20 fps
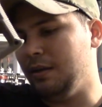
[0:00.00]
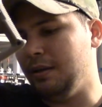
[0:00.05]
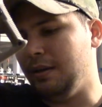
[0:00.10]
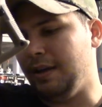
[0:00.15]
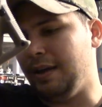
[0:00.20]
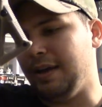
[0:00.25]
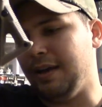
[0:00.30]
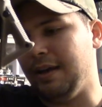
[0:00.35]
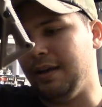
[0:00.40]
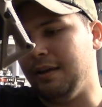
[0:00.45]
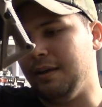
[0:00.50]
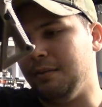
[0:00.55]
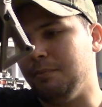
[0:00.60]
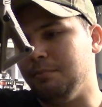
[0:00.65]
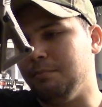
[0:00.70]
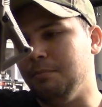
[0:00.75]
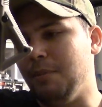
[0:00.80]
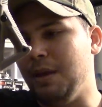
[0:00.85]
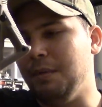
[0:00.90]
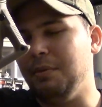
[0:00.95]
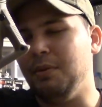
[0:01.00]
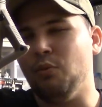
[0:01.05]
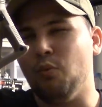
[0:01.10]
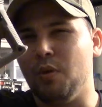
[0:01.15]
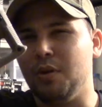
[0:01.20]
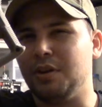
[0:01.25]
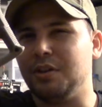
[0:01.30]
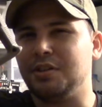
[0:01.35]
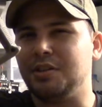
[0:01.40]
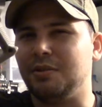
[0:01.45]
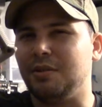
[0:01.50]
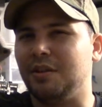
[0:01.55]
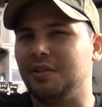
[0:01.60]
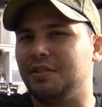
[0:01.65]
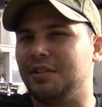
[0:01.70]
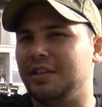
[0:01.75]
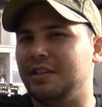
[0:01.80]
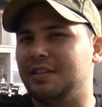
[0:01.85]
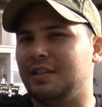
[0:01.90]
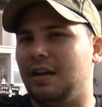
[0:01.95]
and maybe one or two other
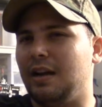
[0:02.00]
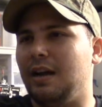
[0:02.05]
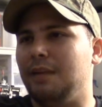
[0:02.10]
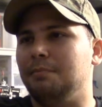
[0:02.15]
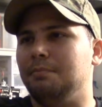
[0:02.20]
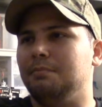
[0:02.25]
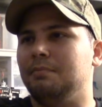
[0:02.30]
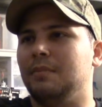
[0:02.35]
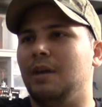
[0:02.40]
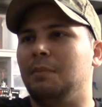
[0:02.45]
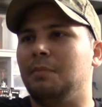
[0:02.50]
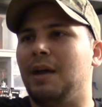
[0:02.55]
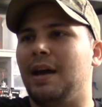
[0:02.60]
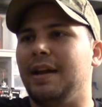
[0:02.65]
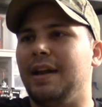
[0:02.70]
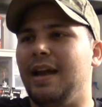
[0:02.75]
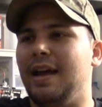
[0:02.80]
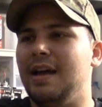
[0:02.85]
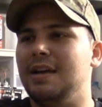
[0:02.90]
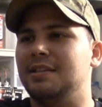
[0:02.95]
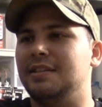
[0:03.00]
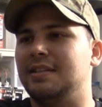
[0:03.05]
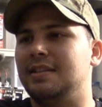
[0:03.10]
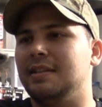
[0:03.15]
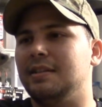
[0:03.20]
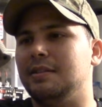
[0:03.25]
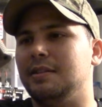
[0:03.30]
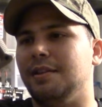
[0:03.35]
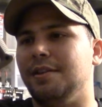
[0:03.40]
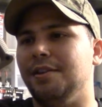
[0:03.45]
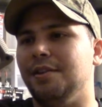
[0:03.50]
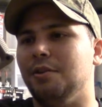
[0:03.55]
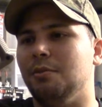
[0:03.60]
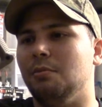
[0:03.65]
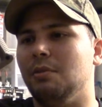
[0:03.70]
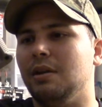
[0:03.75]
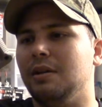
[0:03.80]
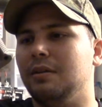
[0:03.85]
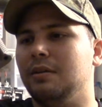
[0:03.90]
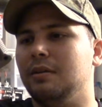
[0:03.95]
things that I'm kind of hesitant to do.
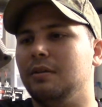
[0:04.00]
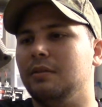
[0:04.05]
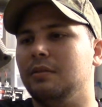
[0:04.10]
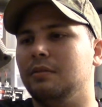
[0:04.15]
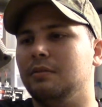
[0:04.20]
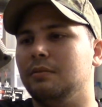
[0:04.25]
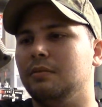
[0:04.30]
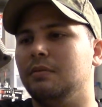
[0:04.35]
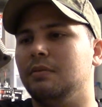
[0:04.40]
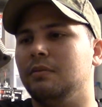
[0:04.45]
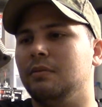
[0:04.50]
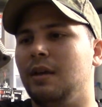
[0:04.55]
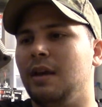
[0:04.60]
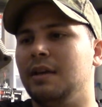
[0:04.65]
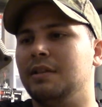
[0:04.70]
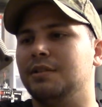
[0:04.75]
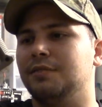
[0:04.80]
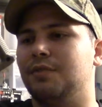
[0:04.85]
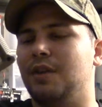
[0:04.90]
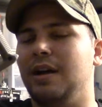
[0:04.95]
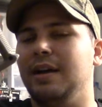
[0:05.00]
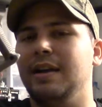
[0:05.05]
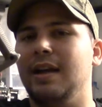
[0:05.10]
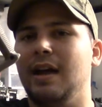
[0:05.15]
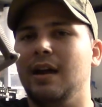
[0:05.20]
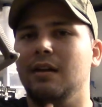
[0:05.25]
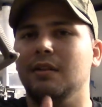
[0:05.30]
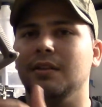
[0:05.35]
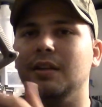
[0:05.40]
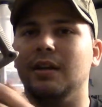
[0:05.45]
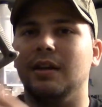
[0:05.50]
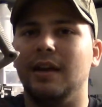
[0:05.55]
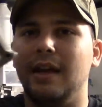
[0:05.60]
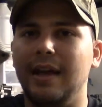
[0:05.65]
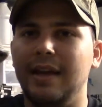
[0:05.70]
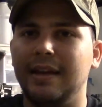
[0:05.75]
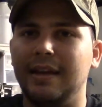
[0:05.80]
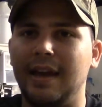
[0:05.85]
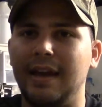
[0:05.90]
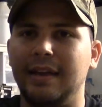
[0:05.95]
But as of right now, the
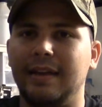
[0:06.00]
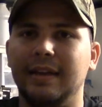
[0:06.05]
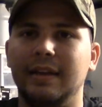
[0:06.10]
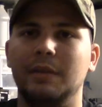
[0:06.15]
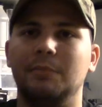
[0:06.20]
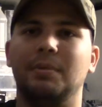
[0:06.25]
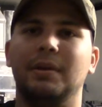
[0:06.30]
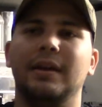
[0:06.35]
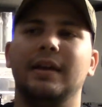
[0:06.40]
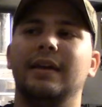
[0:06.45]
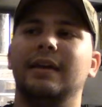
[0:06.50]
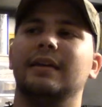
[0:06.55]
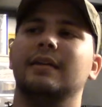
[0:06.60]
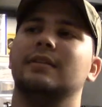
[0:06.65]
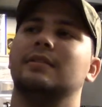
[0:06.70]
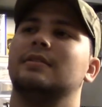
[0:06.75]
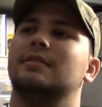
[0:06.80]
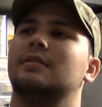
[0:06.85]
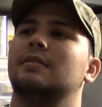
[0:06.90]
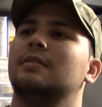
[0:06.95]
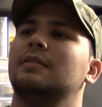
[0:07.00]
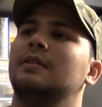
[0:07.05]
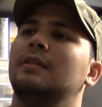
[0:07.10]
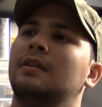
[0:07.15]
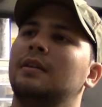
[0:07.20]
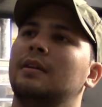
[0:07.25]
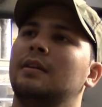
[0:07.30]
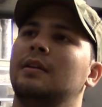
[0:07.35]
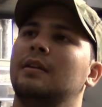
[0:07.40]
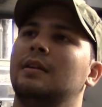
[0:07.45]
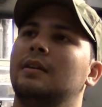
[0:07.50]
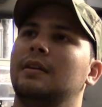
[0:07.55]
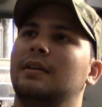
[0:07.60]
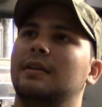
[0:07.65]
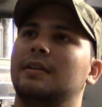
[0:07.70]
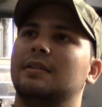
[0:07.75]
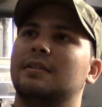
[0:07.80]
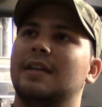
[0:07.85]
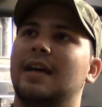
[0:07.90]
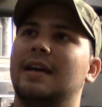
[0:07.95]
AK Guinea Pig is
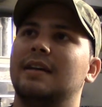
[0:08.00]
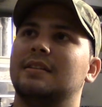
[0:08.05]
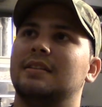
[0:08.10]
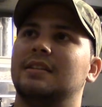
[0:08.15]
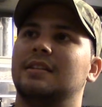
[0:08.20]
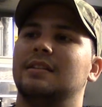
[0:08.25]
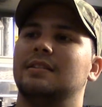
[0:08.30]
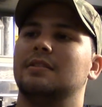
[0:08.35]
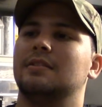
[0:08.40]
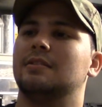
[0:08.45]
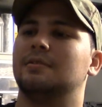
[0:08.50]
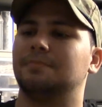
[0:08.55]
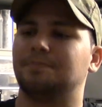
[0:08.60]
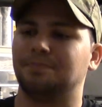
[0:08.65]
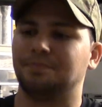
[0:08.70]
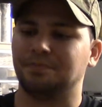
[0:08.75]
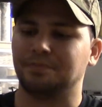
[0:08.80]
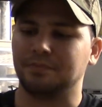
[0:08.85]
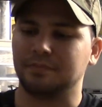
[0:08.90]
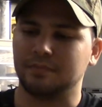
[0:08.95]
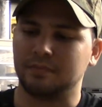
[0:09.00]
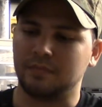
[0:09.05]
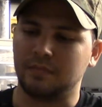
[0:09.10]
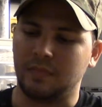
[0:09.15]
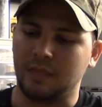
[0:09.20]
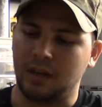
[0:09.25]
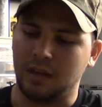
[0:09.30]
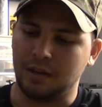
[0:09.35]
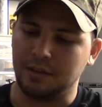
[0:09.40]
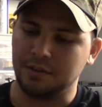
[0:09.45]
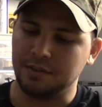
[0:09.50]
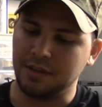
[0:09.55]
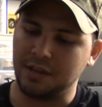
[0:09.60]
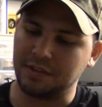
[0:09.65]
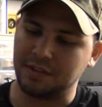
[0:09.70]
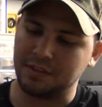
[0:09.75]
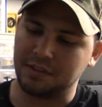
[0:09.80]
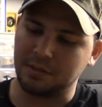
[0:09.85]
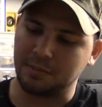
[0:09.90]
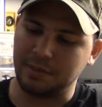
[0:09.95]
as is. There's
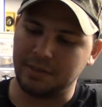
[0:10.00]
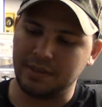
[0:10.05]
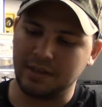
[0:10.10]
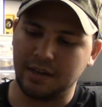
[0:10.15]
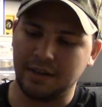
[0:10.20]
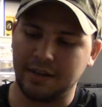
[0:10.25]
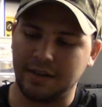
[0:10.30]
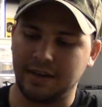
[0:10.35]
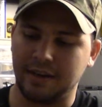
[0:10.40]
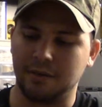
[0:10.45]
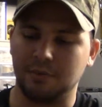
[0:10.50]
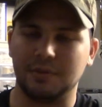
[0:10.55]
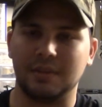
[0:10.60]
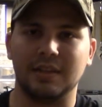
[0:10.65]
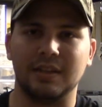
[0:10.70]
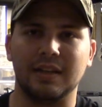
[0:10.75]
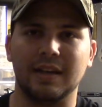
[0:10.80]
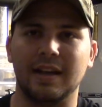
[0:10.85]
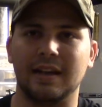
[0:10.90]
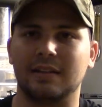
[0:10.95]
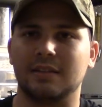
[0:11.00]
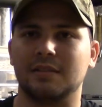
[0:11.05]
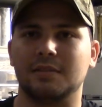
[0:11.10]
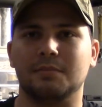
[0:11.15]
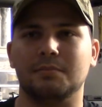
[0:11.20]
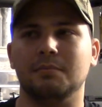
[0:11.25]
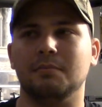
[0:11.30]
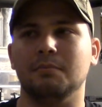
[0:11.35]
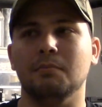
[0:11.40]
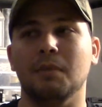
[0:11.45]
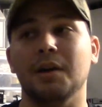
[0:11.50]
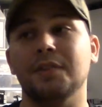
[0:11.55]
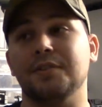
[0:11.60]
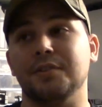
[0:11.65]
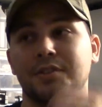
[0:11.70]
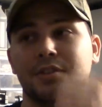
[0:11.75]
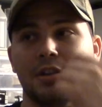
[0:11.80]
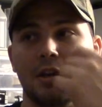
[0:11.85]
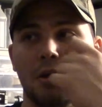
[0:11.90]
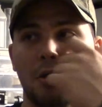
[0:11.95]
nothing to be done here within the next month
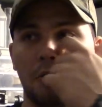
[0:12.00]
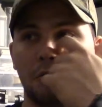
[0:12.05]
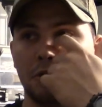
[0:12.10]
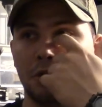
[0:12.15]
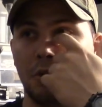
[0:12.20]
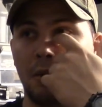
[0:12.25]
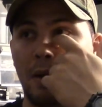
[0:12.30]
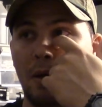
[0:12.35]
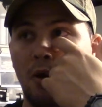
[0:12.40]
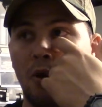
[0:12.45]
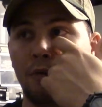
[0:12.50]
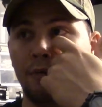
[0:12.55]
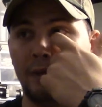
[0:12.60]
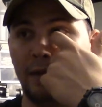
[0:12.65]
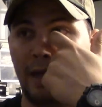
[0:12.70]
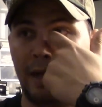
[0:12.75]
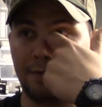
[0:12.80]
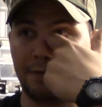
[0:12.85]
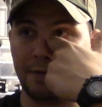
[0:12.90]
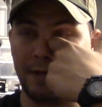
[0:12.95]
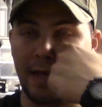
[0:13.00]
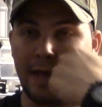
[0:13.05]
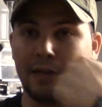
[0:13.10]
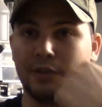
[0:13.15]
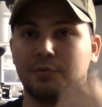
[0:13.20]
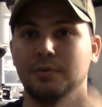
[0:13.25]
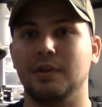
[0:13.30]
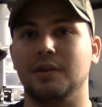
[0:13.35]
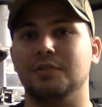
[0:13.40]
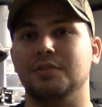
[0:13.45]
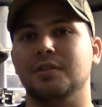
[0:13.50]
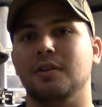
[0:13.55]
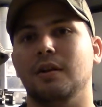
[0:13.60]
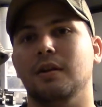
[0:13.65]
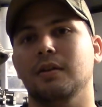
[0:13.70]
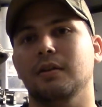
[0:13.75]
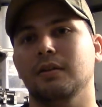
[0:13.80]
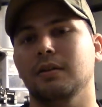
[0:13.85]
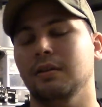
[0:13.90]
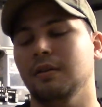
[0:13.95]
or so. So hopefully after that is when I'll
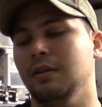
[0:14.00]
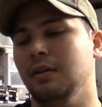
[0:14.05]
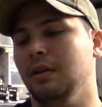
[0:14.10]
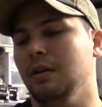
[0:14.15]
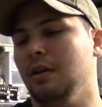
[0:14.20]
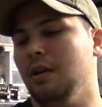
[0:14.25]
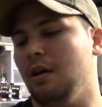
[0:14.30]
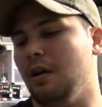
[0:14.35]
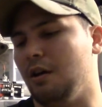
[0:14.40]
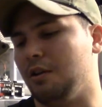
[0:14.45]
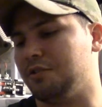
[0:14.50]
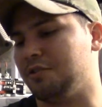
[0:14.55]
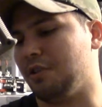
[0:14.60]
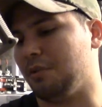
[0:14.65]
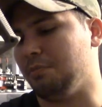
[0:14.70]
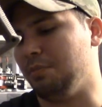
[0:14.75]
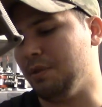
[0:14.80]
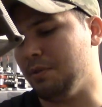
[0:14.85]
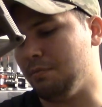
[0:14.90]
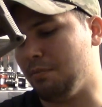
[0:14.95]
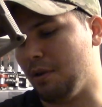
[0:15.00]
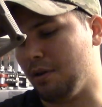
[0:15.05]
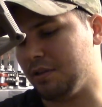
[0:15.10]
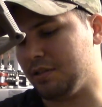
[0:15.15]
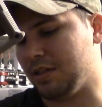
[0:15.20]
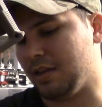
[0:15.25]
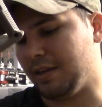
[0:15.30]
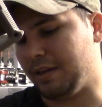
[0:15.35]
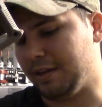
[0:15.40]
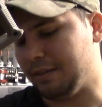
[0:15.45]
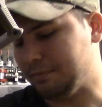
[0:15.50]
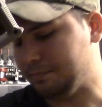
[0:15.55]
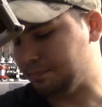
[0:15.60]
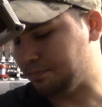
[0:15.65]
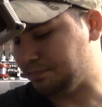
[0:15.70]
start putting parts on here.